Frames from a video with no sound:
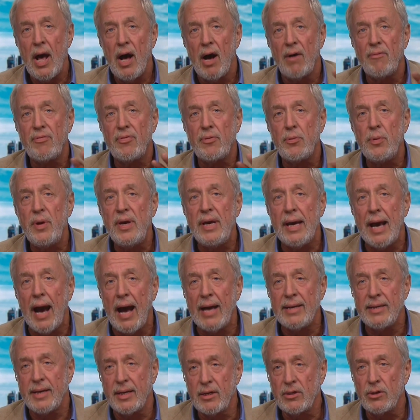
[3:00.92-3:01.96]
of three
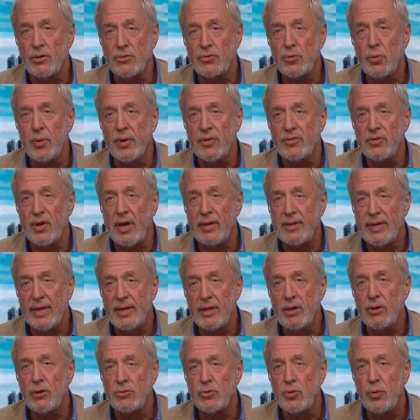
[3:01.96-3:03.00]
identical twins,
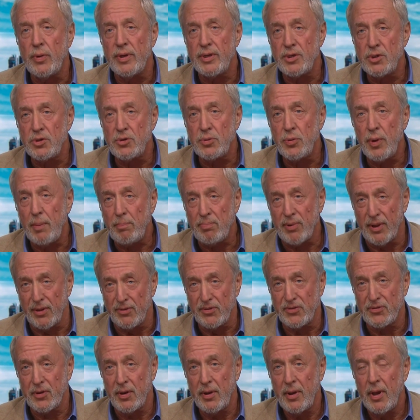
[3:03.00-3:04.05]
identical twin
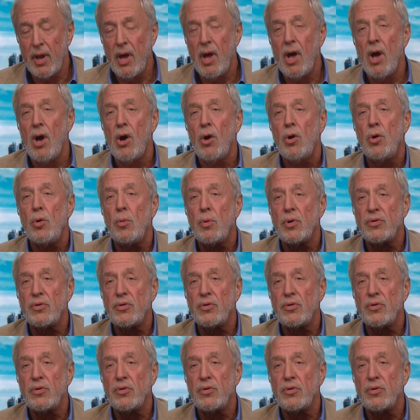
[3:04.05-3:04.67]
triplets who Wow.